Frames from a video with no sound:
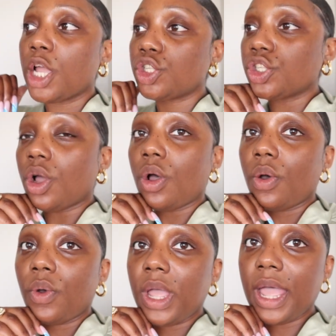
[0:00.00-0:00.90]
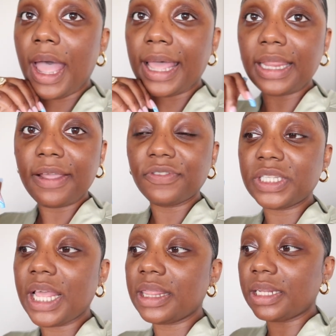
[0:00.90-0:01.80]
So I
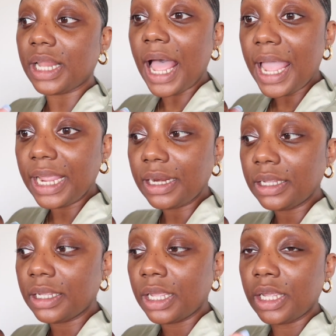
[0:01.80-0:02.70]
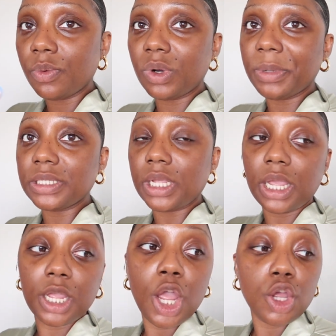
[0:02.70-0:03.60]
left the line. What am I
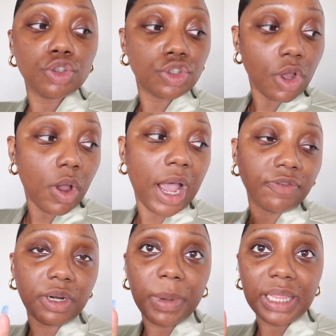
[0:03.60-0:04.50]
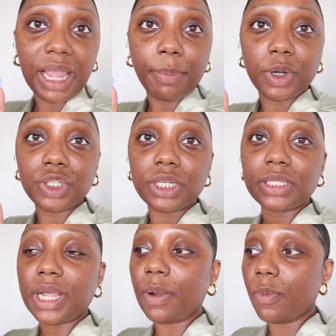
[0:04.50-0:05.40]
saying? So after I made that
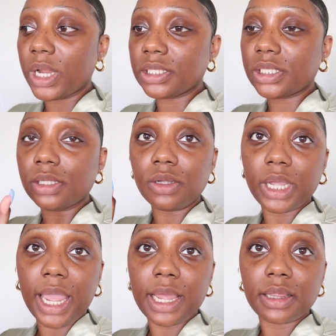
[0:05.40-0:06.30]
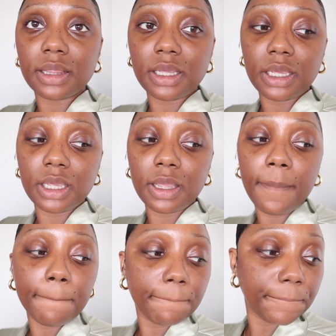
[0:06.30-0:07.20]
purchase, I went to look at the
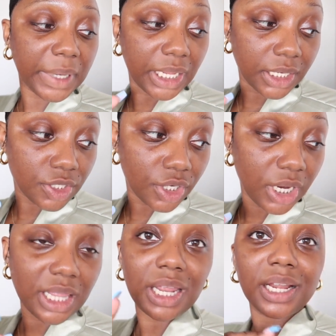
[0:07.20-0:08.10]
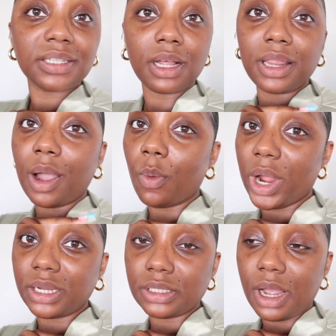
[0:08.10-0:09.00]
blazer and then I saw that
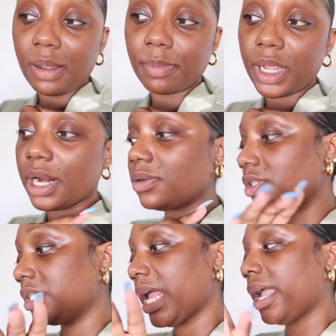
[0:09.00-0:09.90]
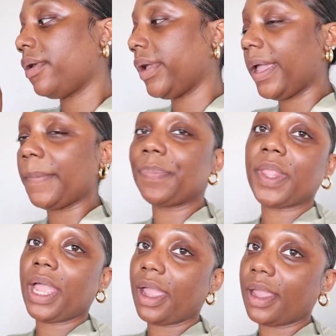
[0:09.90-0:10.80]
white top and I was just like, okay,
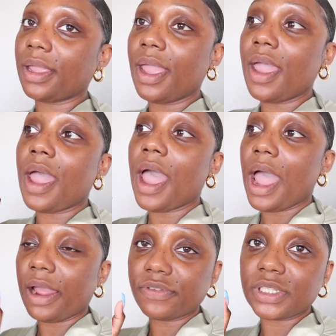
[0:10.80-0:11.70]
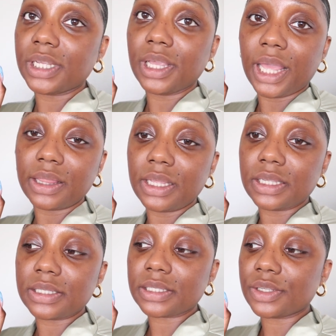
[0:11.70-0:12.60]
I have to get these.